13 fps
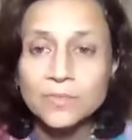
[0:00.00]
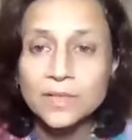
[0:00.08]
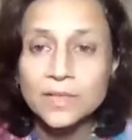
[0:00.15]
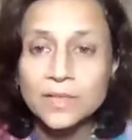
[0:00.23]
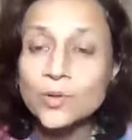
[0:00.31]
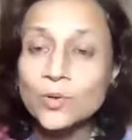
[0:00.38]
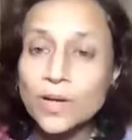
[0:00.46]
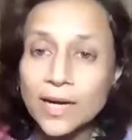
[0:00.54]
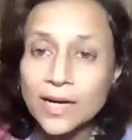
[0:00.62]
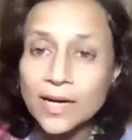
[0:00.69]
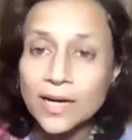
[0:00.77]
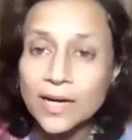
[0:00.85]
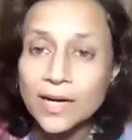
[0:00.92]
yoga
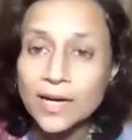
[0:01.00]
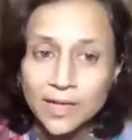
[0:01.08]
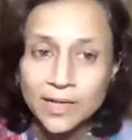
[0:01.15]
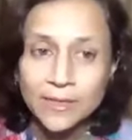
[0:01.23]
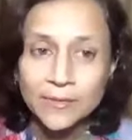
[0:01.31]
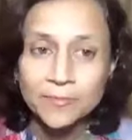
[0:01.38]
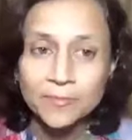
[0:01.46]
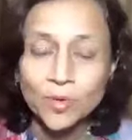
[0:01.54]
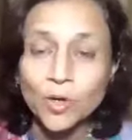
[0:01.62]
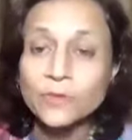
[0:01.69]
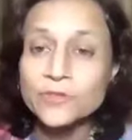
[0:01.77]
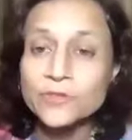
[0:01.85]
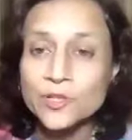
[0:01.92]

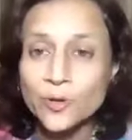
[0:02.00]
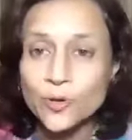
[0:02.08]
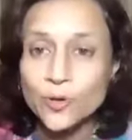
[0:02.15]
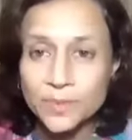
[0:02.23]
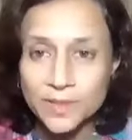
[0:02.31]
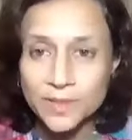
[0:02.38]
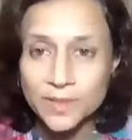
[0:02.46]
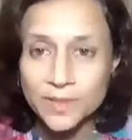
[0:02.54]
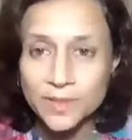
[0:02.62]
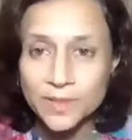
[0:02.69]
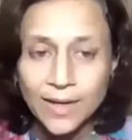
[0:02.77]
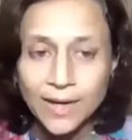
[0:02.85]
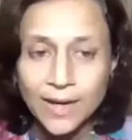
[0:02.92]
of Sri Aurobindo?
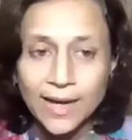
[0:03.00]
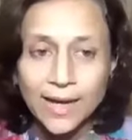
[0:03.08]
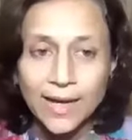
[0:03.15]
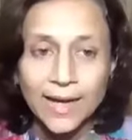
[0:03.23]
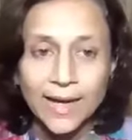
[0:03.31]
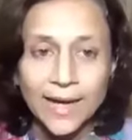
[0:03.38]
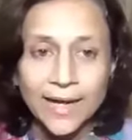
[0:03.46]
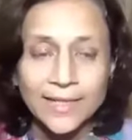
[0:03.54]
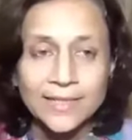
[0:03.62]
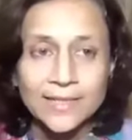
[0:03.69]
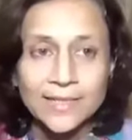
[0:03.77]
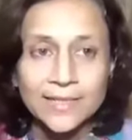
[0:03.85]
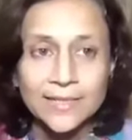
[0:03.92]
And